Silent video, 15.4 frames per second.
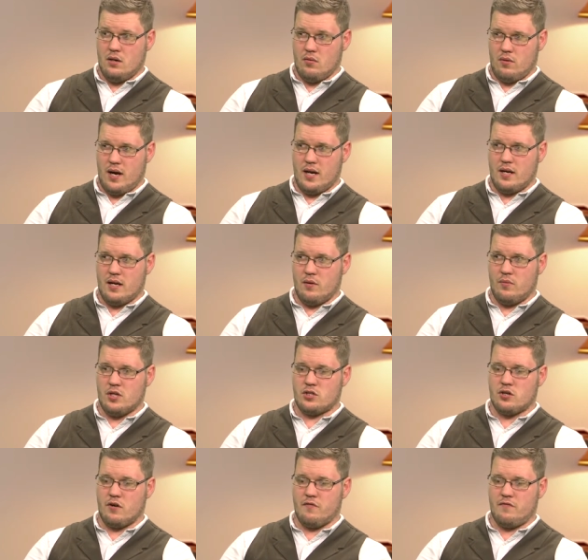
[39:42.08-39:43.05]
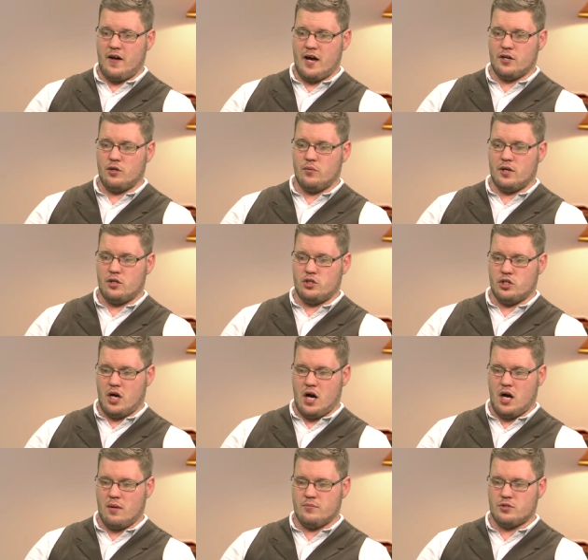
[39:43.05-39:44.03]
right, and we start valuing
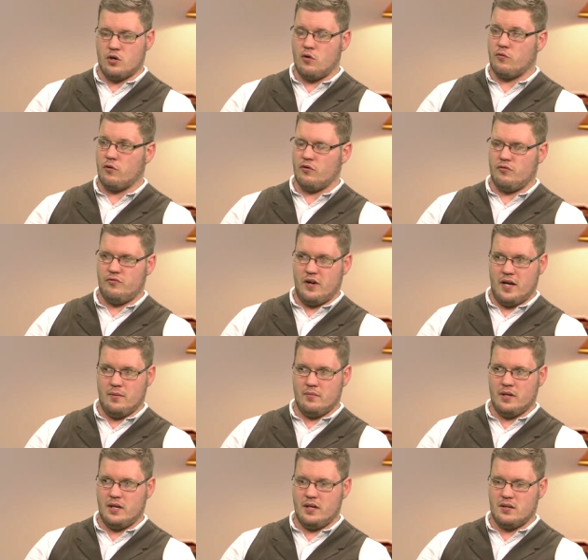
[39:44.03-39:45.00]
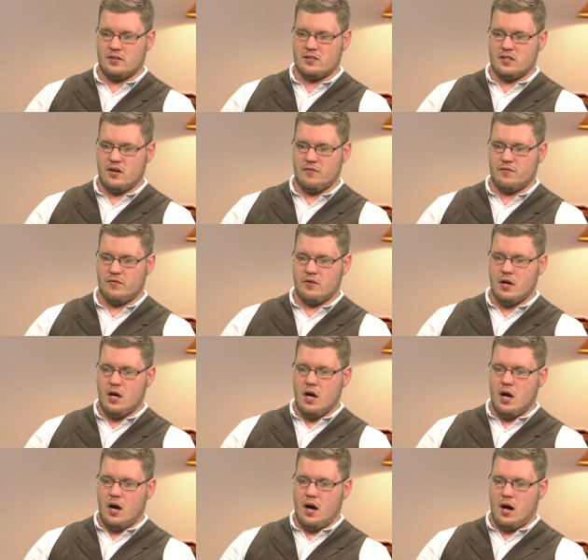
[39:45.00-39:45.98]
jobs over family and stuff,
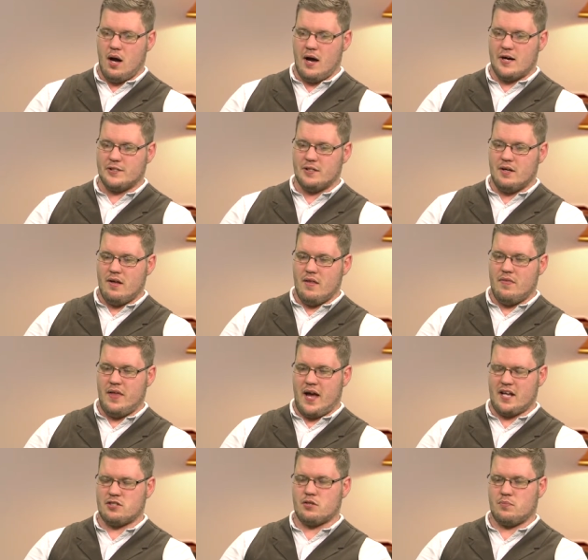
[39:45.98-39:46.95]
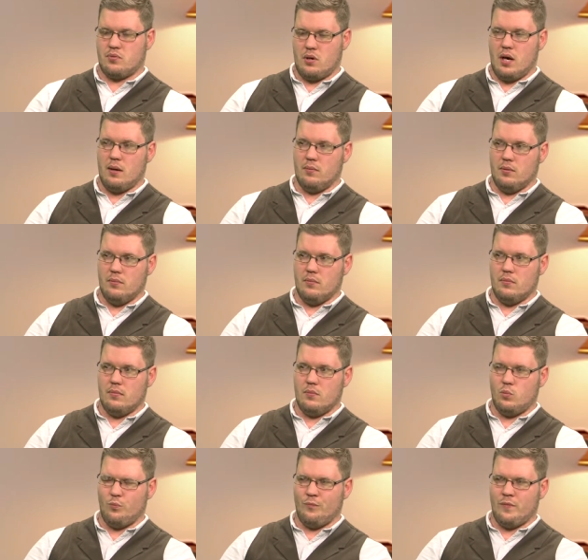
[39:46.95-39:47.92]
uh, that's a problem.
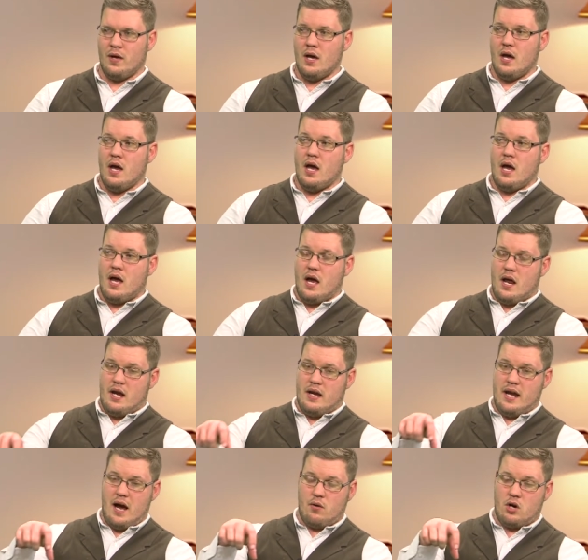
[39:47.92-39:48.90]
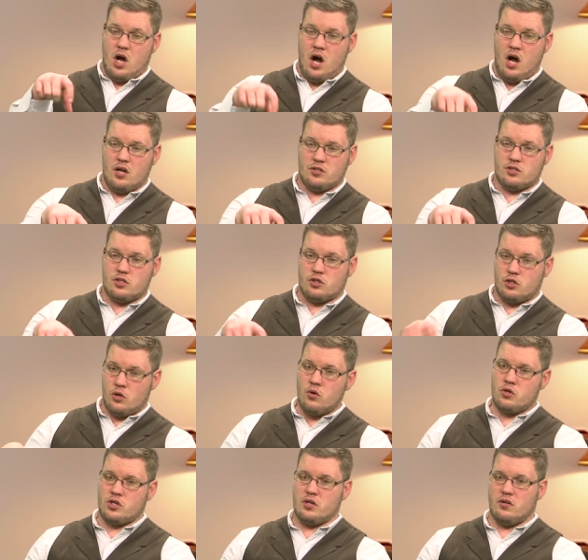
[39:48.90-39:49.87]
Now,
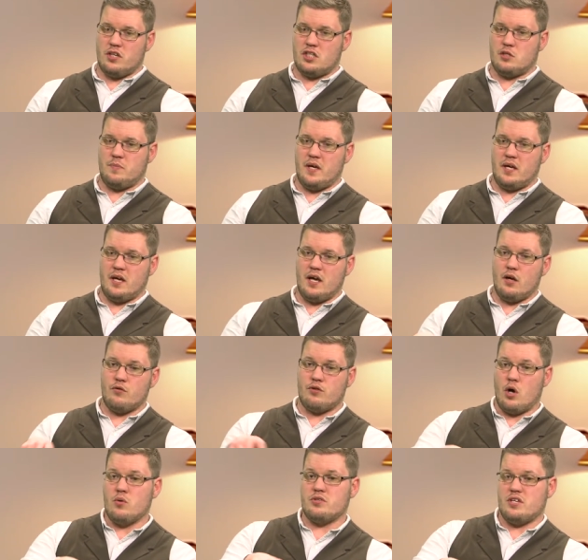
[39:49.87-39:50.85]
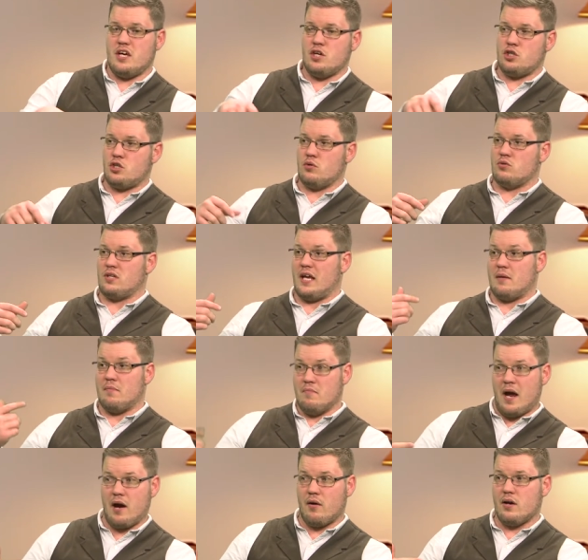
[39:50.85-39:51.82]
constitutionally speaking, those issues like
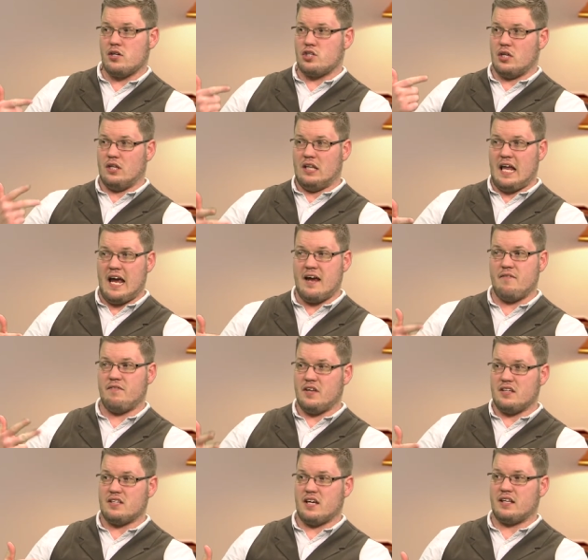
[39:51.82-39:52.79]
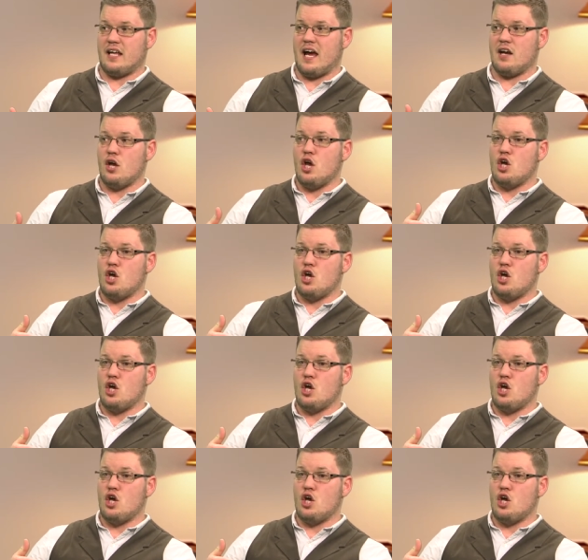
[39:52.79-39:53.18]
marriage and life, things like that,